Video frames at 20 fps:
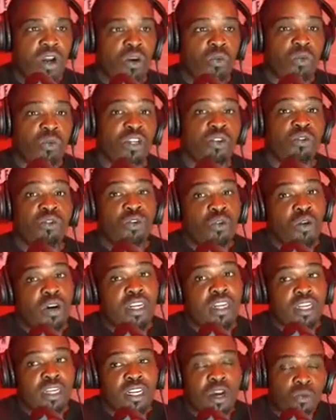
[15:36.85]
When you doing
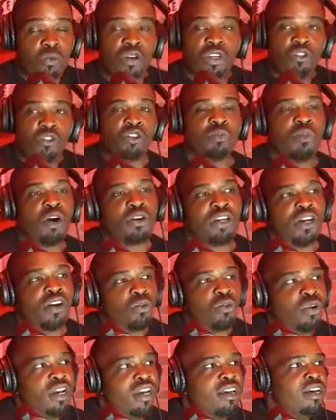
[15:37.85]
this, though, when you smoke
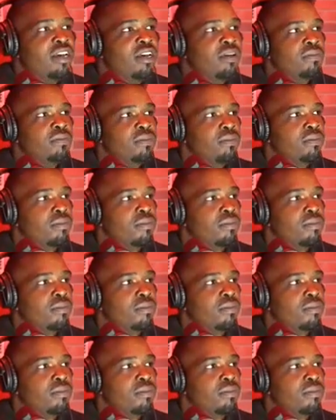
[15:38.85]
your weed,